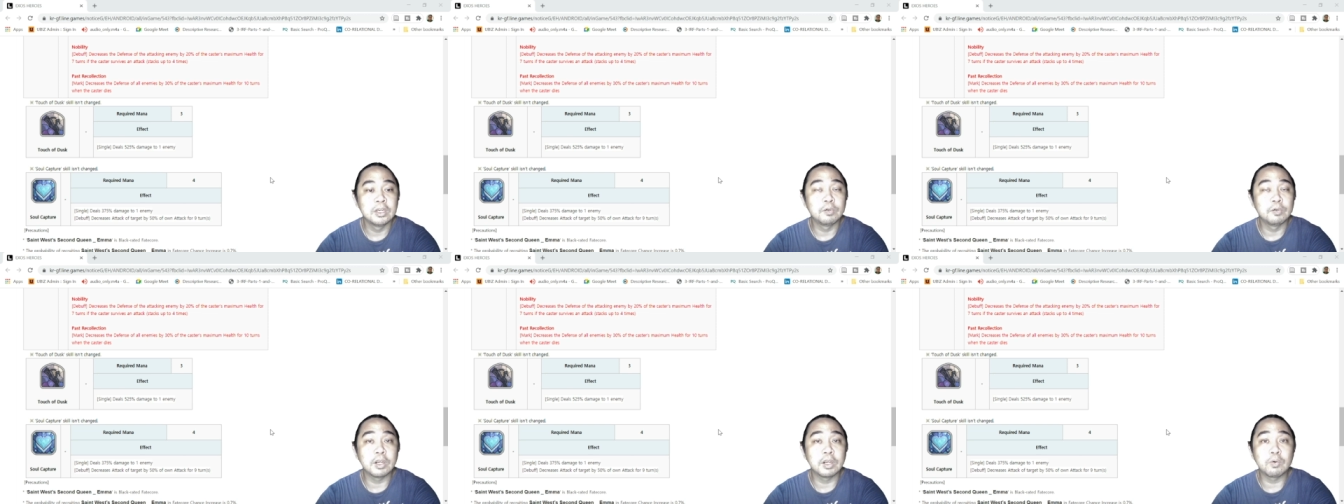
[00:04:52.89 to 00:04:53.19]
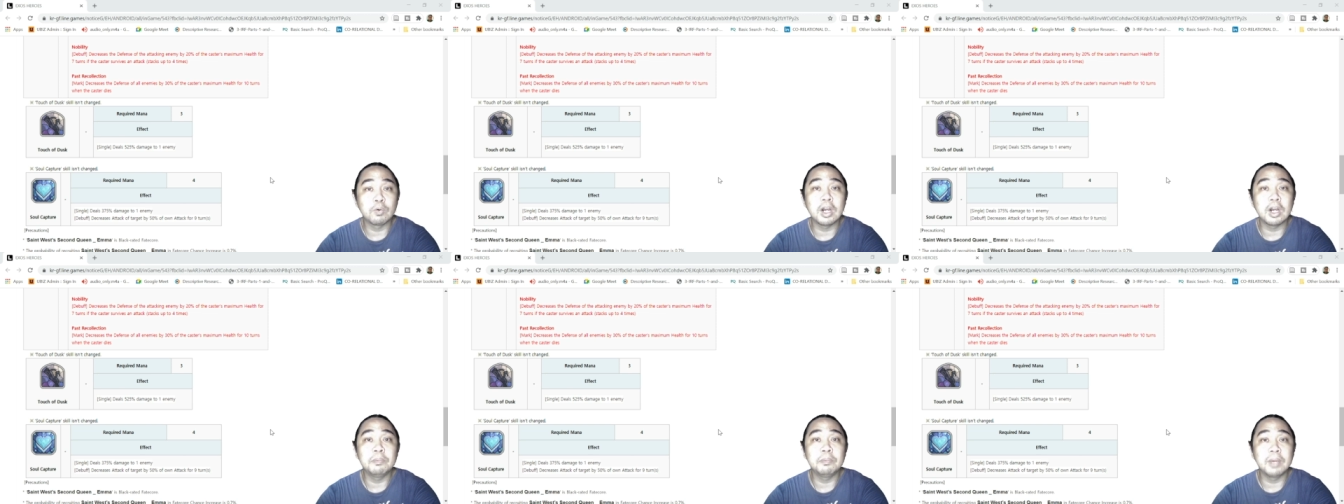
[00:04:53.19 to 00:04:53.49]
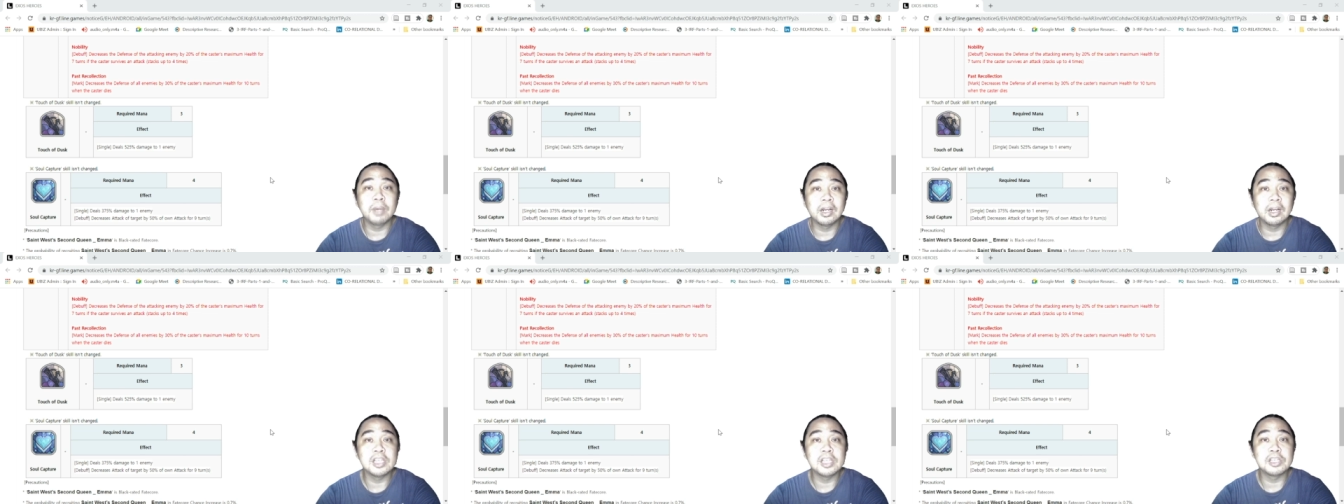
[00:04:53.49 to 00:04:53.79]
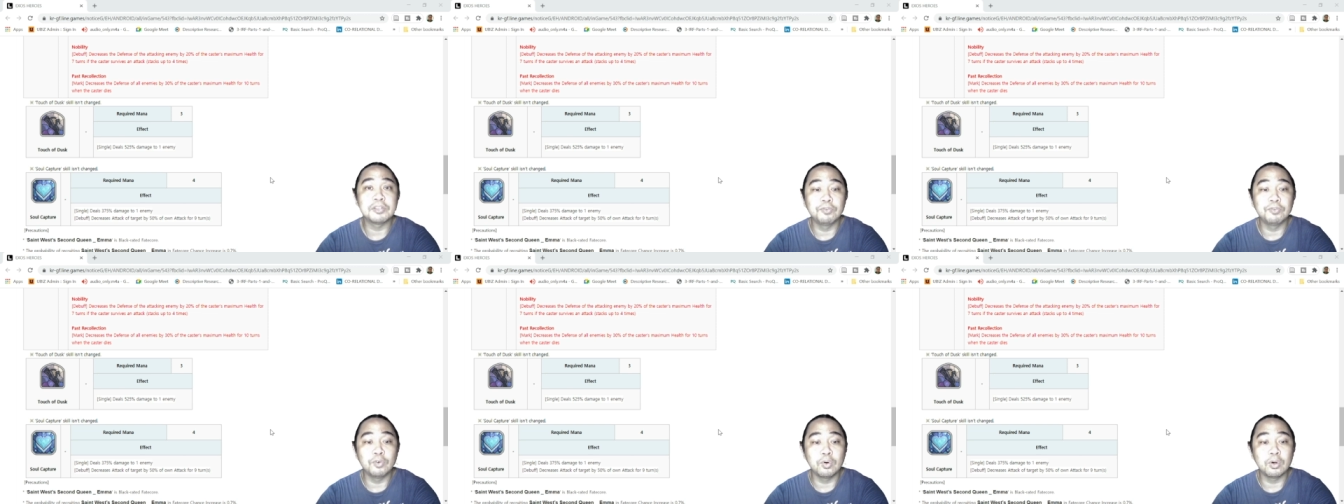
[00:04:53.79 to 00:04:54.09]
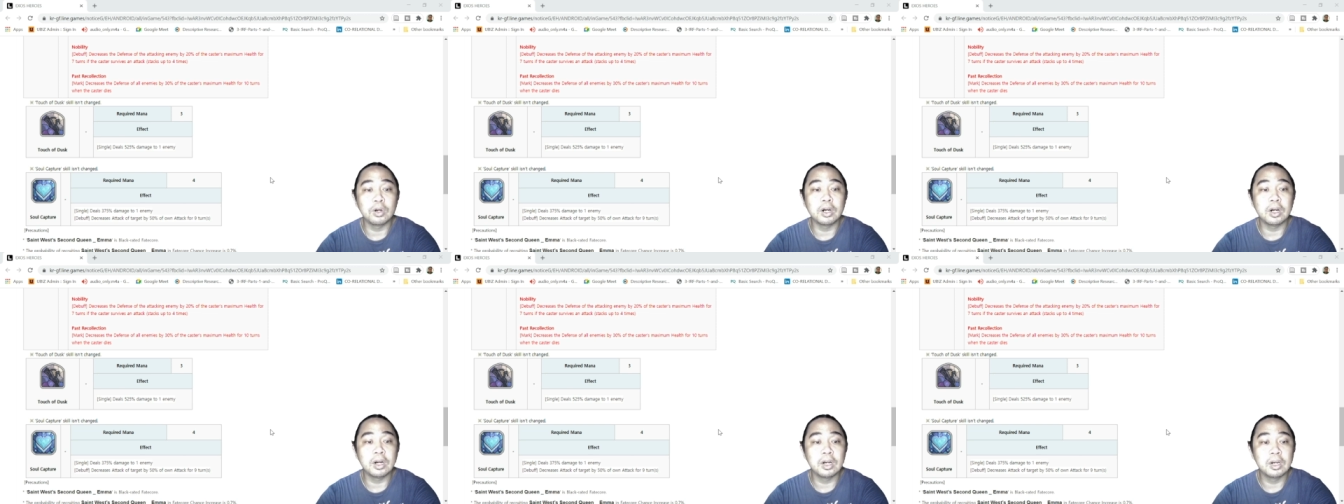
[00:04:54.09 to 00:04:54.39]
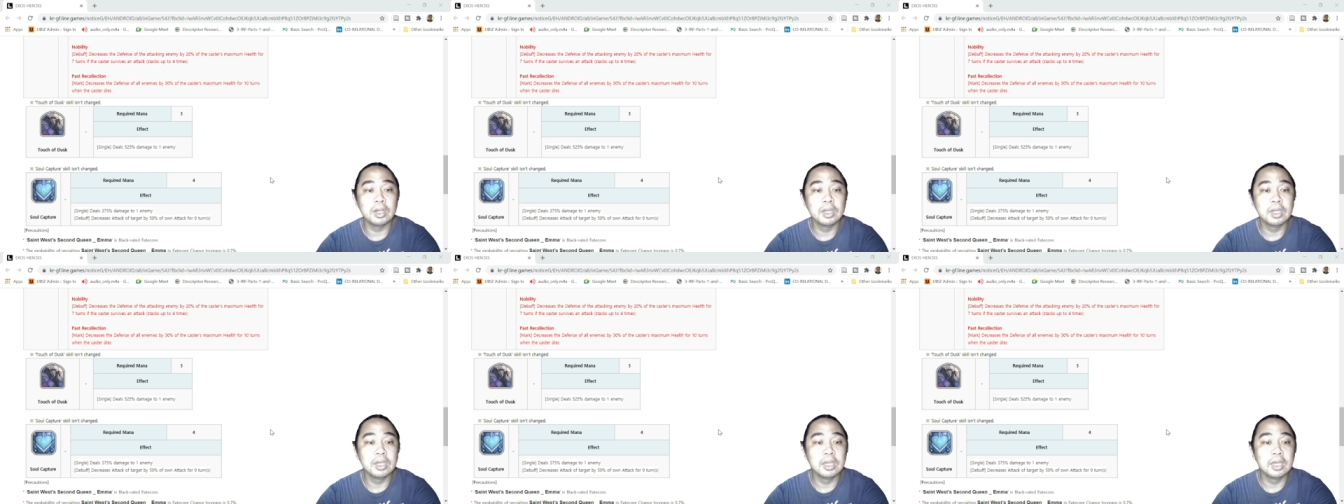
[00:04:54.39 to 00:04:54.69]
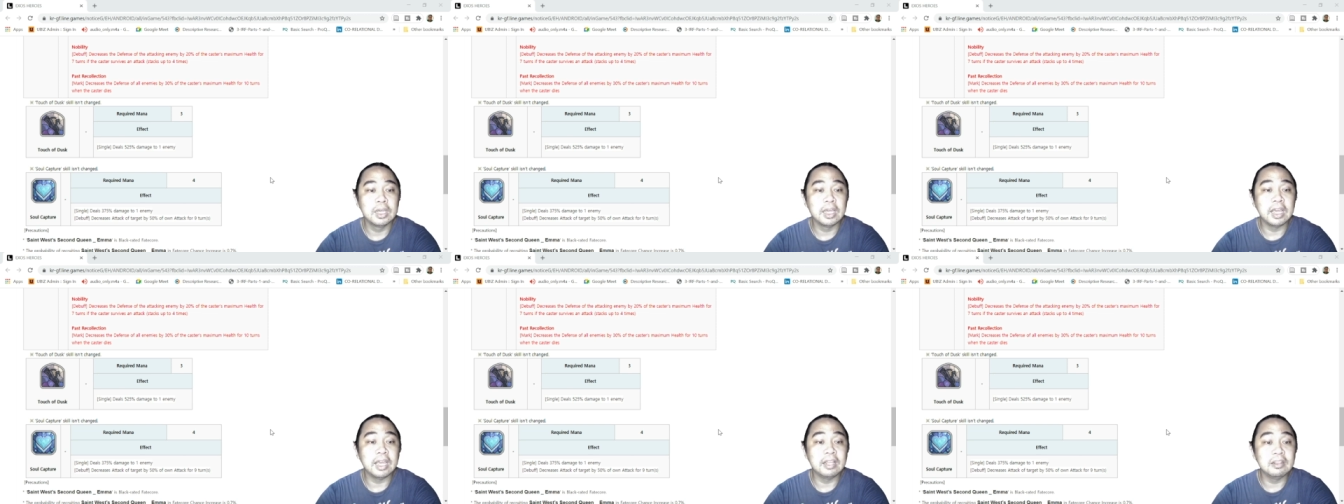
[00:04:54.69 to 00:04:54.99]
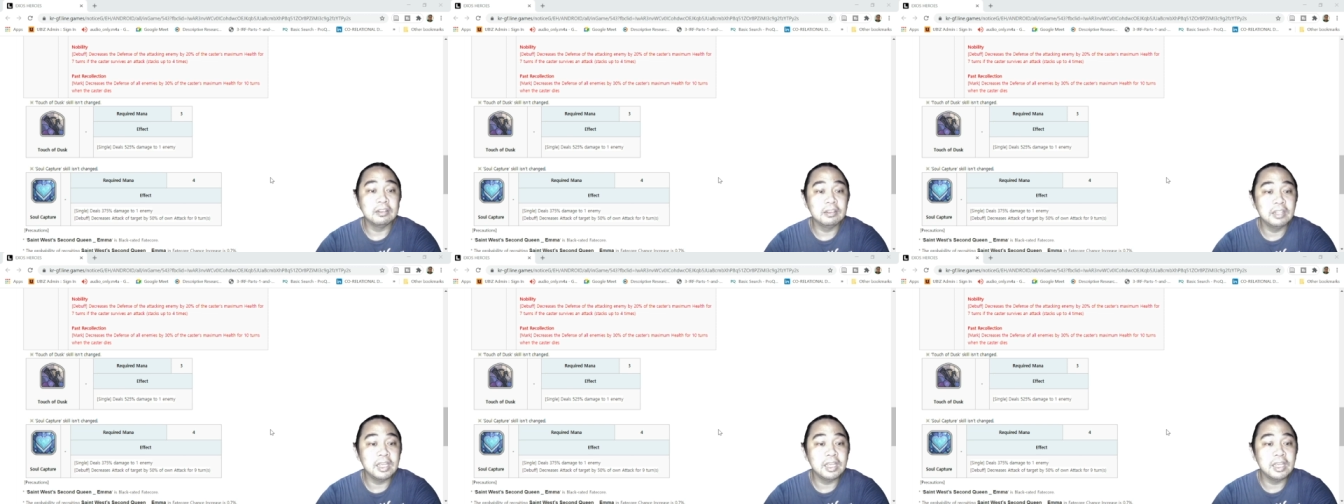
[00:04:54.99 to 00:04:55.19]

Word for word: required mana is four, and